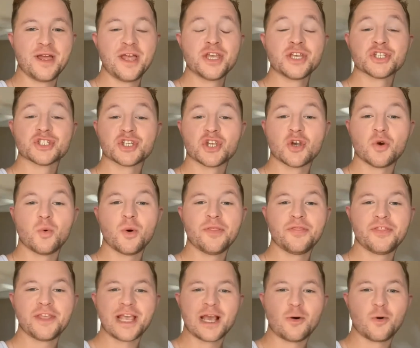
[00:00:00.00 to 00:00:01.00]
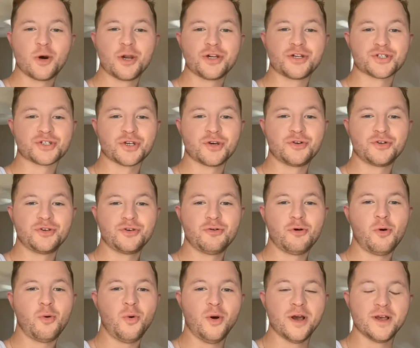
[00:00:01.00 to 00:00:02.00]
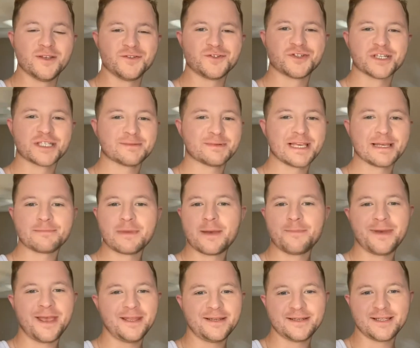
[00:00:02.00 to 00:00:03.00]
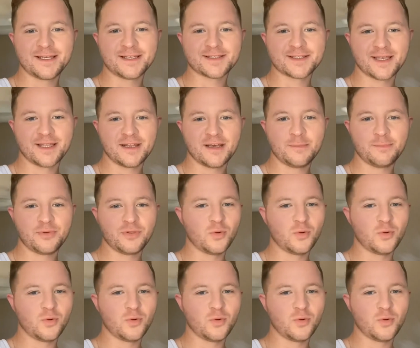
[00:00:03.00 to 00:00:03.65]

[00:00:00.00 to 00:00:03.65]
So one thing I wanted to show you was just like my painting setup,